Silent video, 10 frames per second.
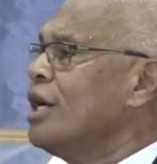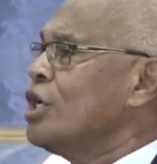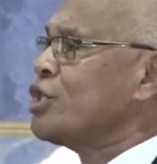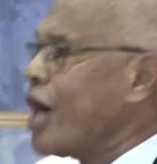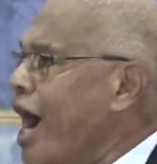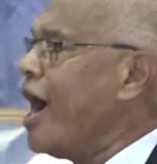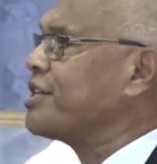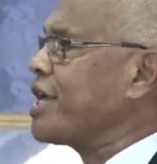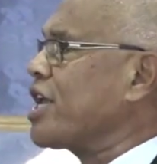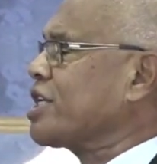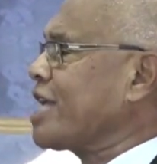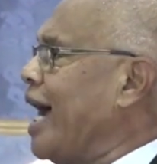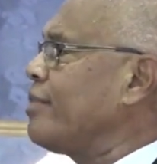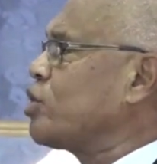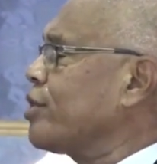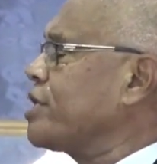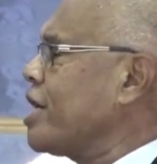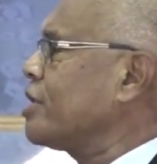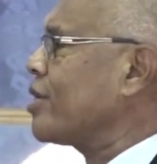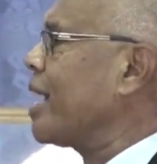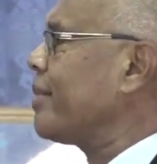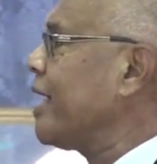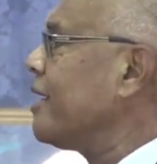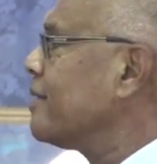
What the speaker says: church, it's time to return to Almighty.